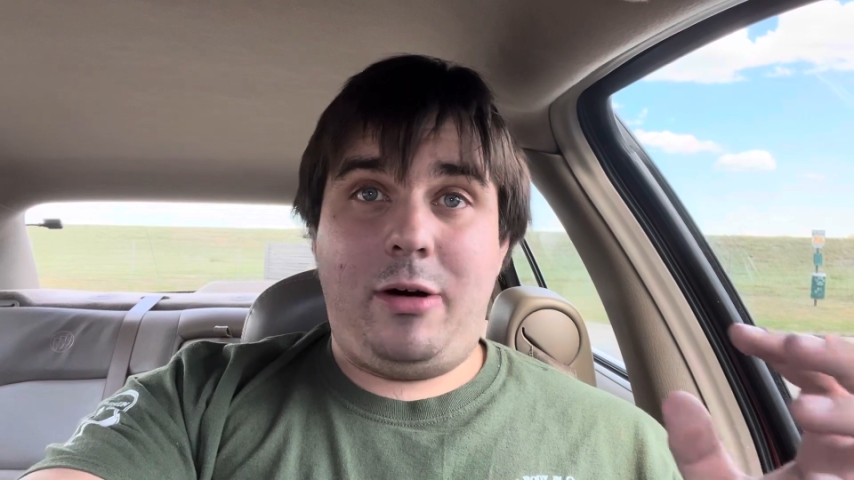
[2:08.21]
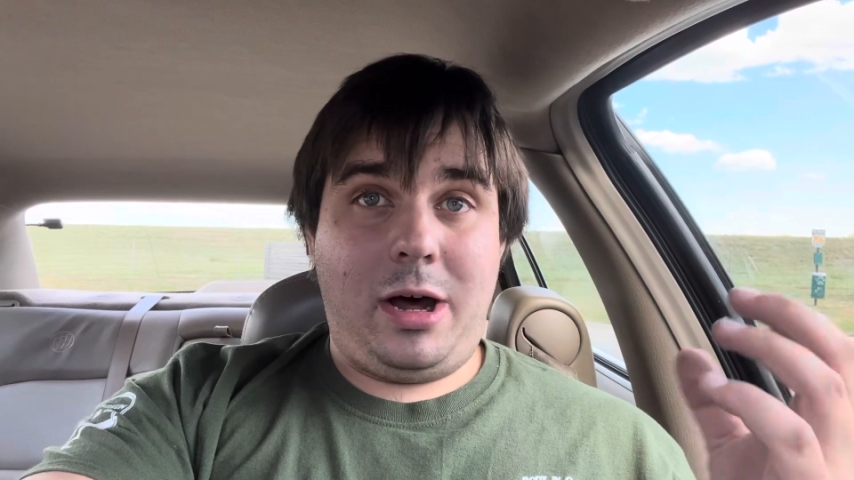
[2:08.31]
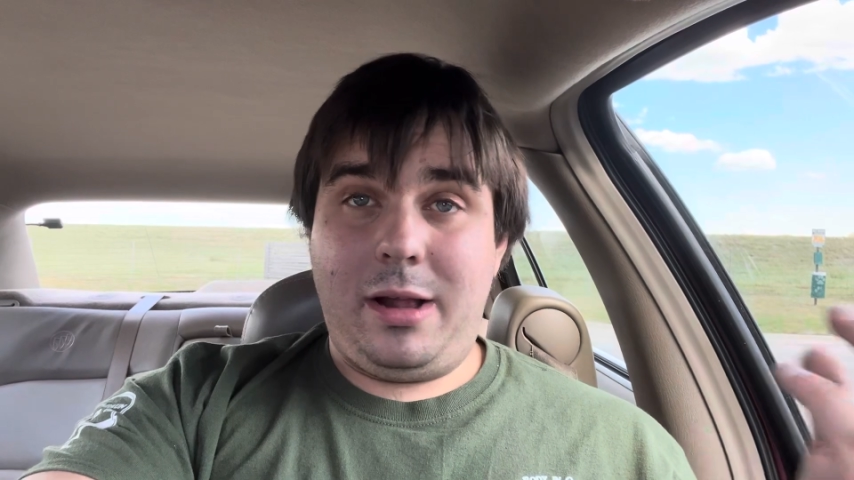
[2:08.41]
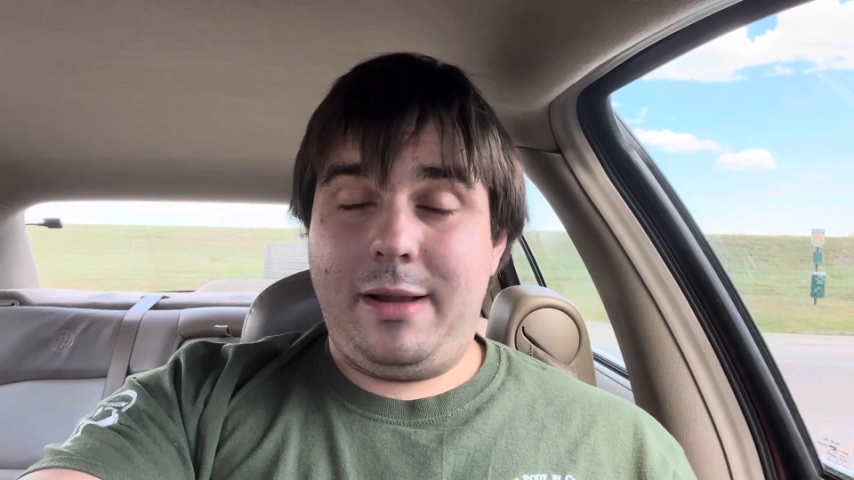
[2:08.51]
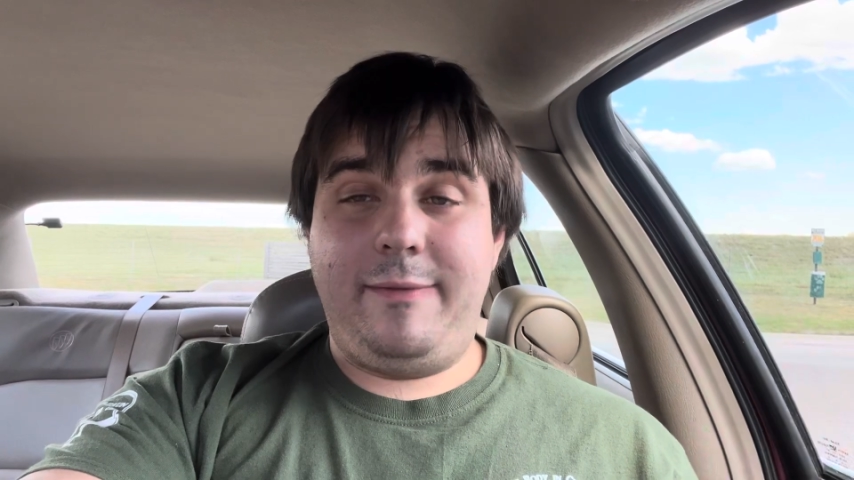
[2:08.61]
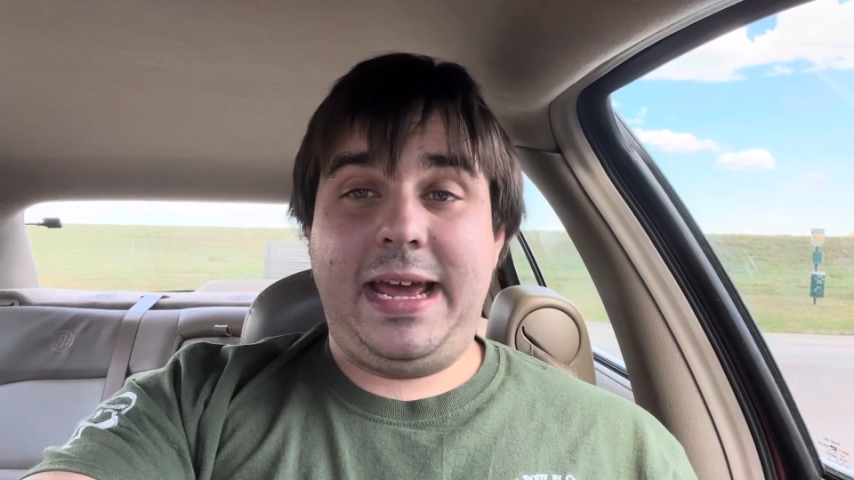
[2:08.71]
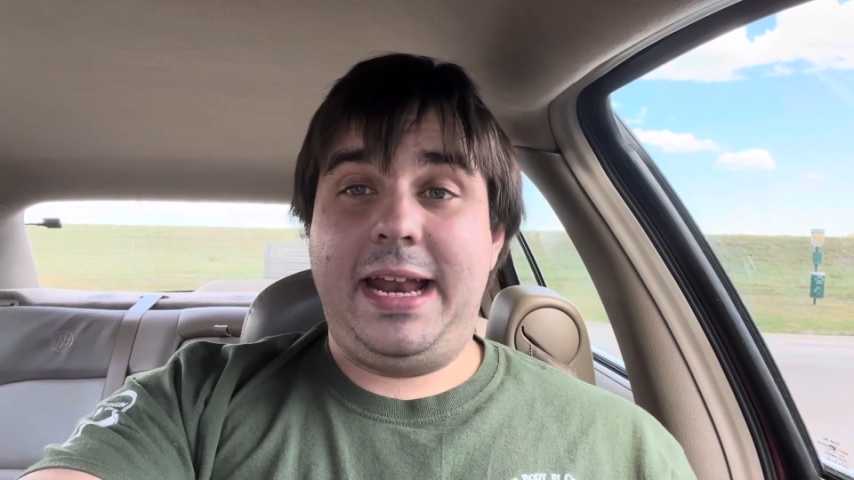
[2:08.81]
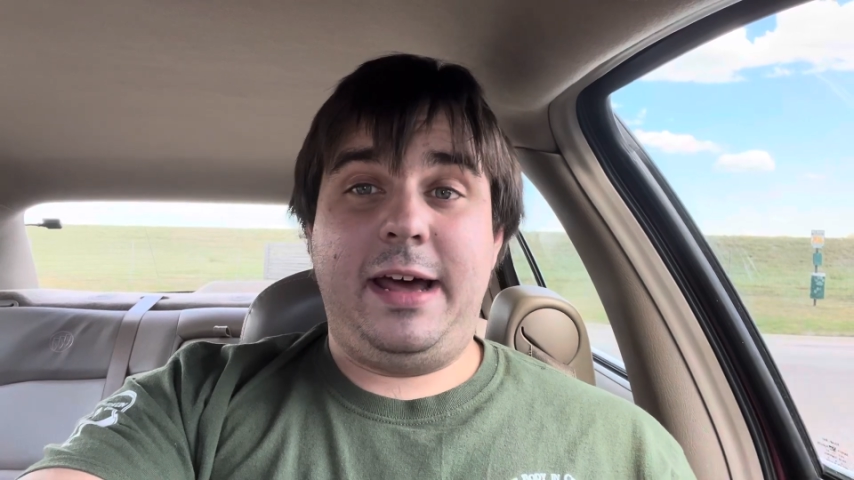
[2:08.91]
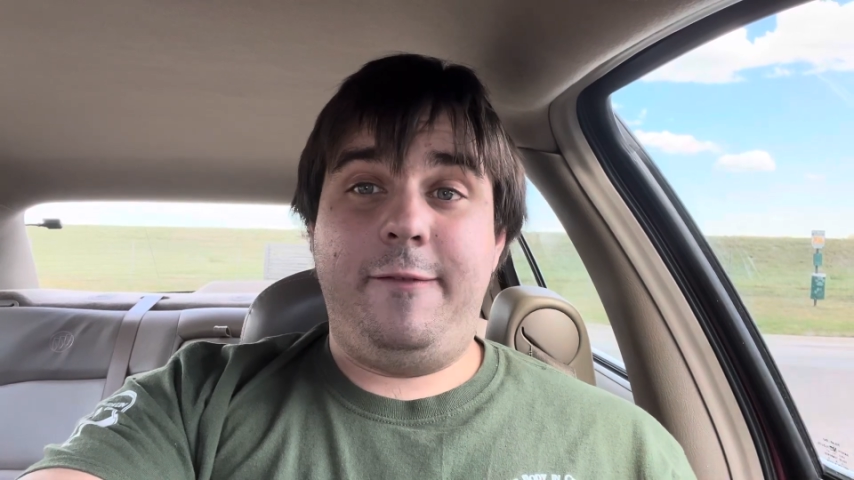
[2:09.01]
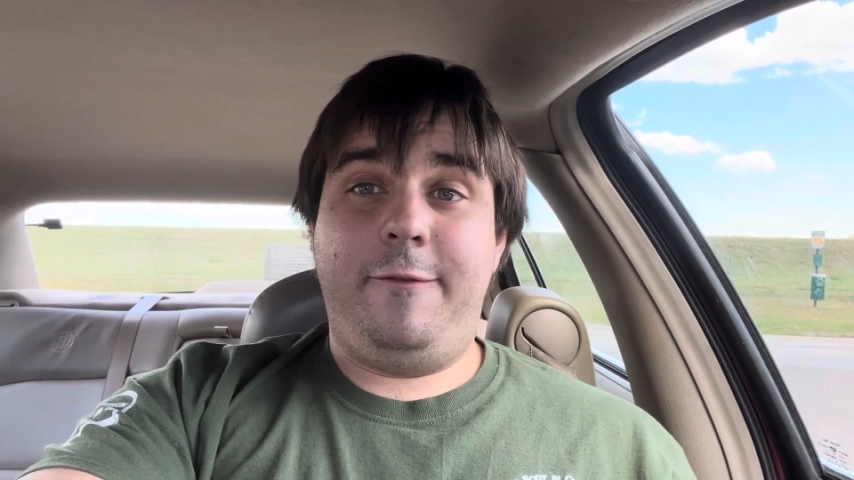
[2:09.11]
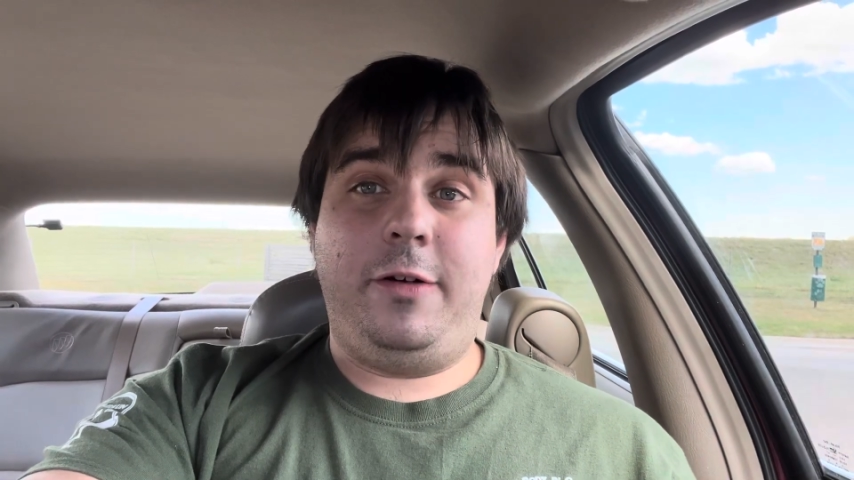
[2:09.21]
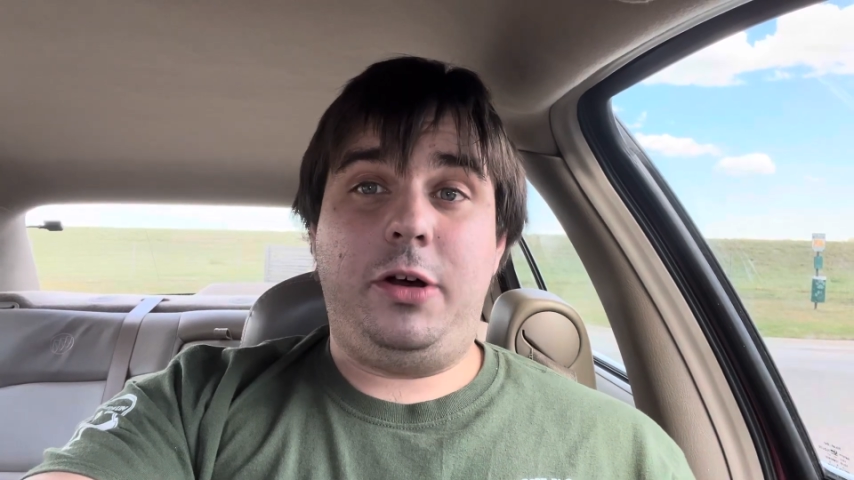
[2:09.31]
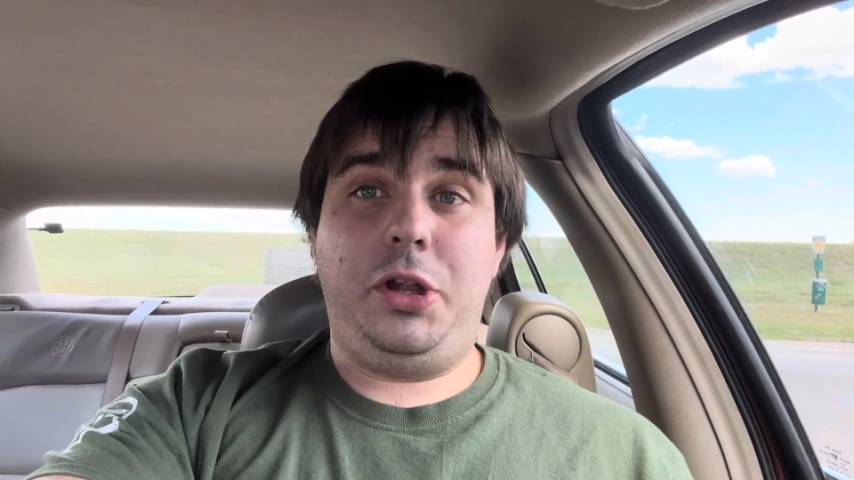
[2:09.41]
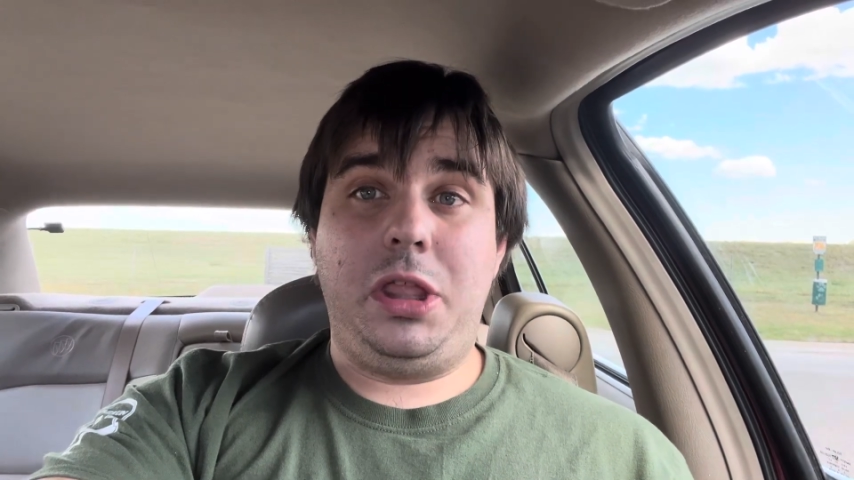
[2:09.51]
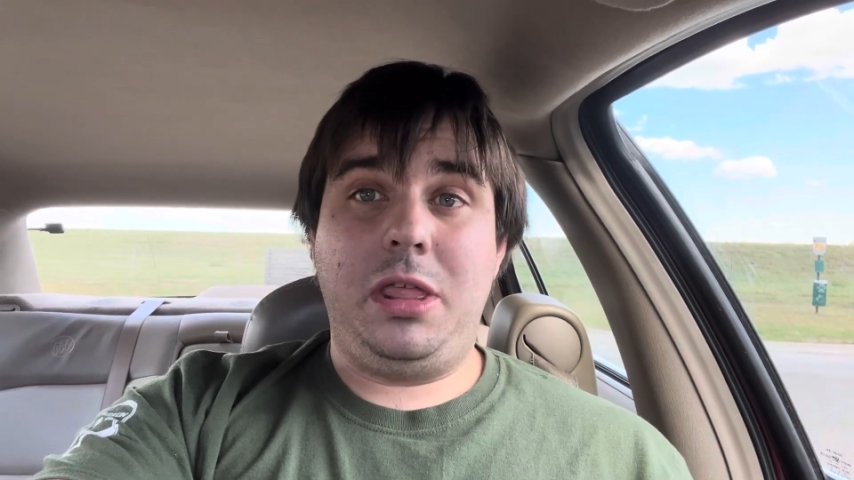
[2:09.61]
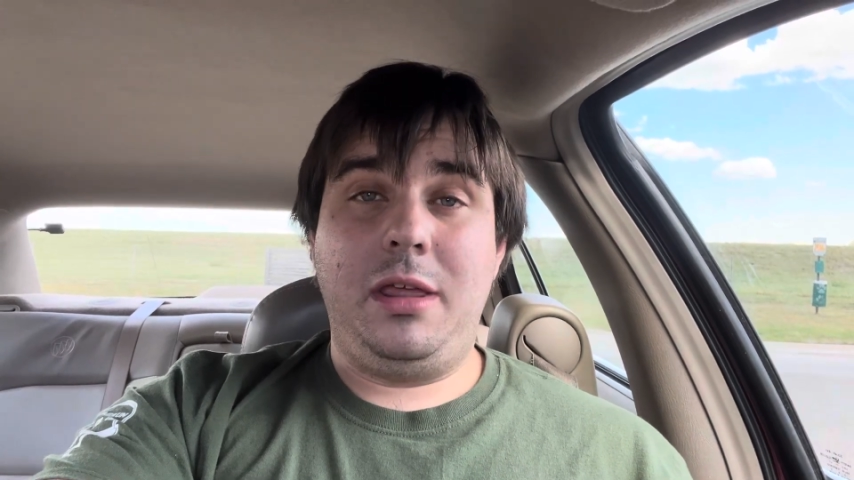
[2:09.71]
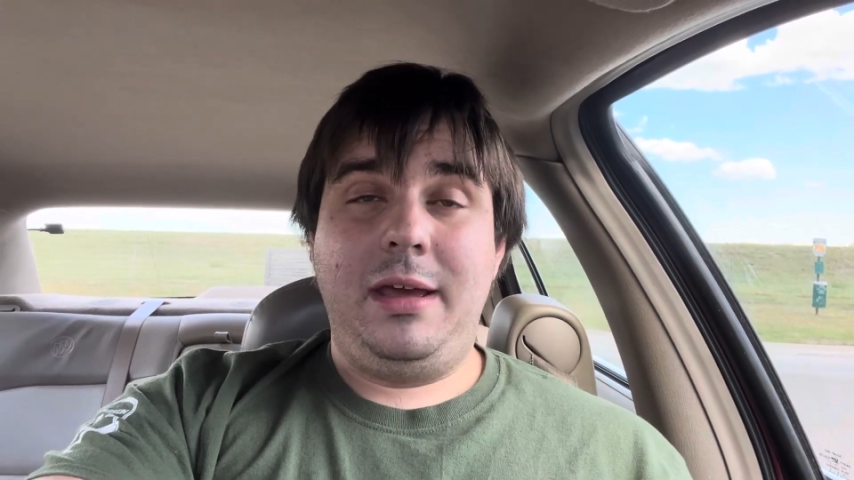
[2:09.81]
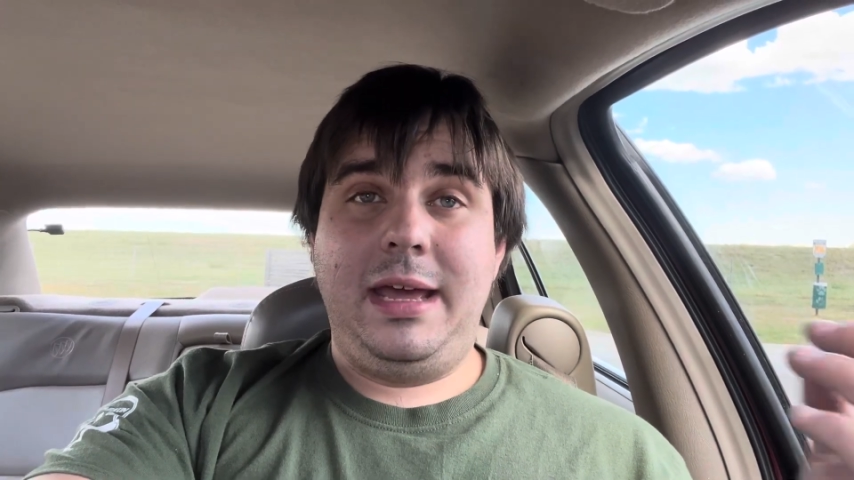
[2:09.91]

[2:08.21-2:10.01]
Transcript: all of that unfolds